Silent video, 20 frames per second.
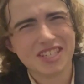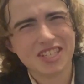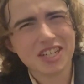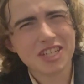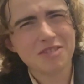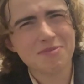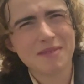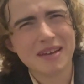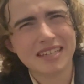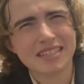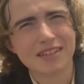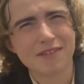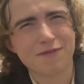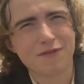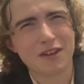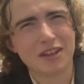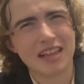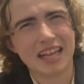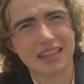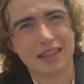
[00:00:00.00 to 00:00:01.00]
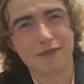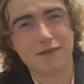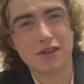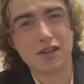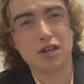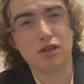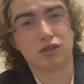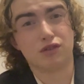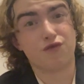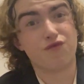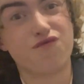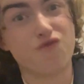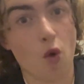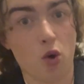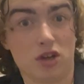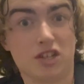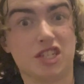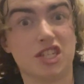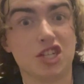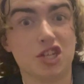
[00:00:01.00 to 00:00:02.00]
just makes it feel like the video's
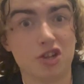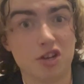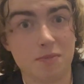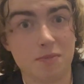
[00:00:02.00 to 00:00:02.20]
forcing you to